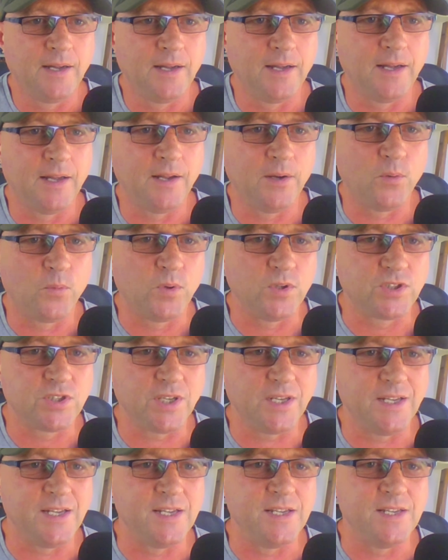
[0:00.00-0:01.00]
uh,
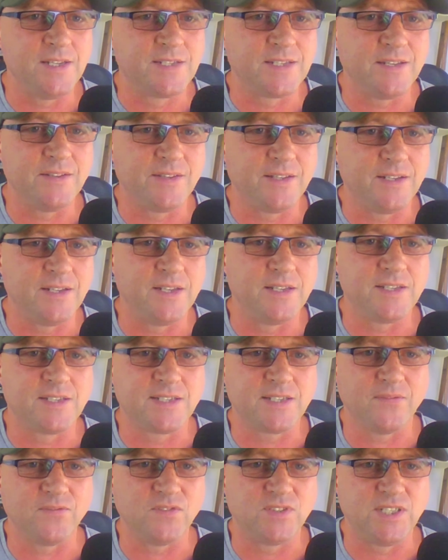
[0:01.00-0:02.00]
which is the
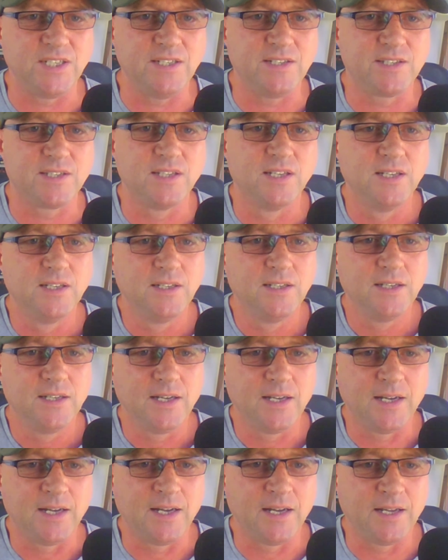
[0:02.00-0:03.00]
17th
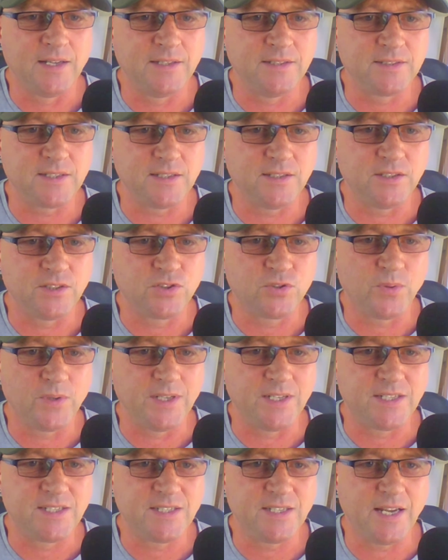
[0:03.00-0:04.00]
and the
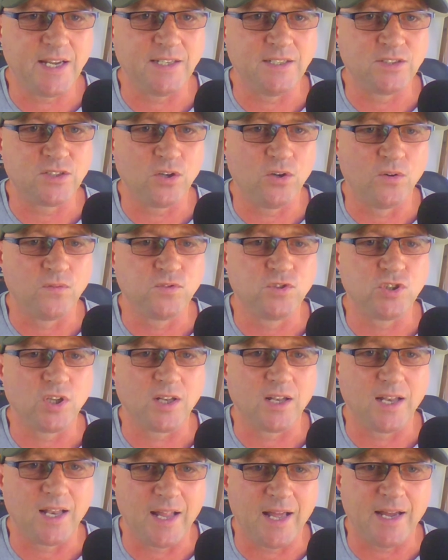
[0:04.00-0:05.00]
22nd of
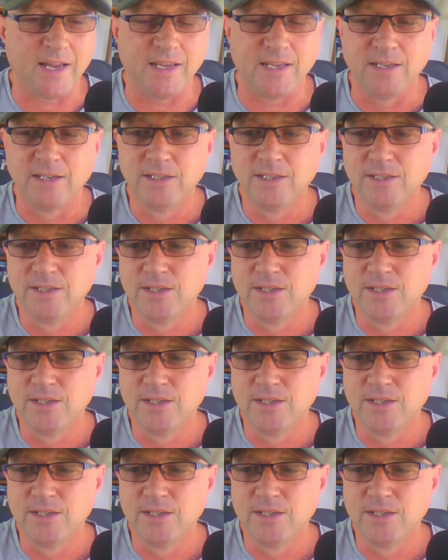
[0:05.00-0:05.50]
July.